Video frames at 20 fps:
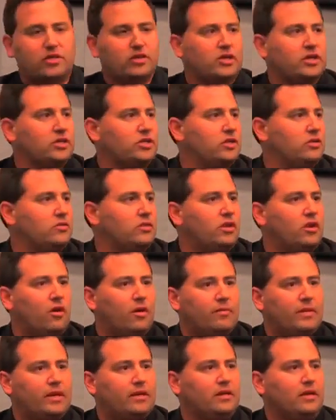you can do,
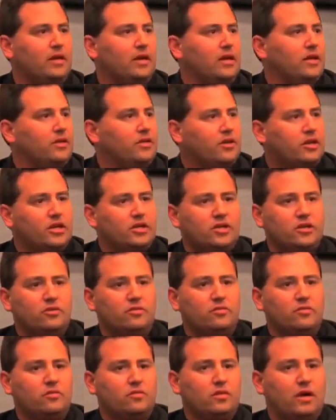you can
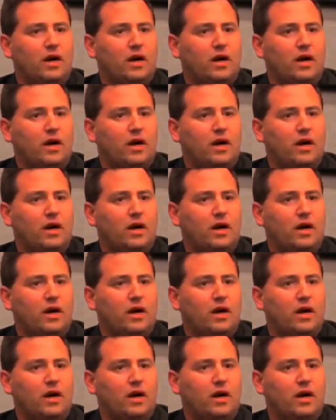do,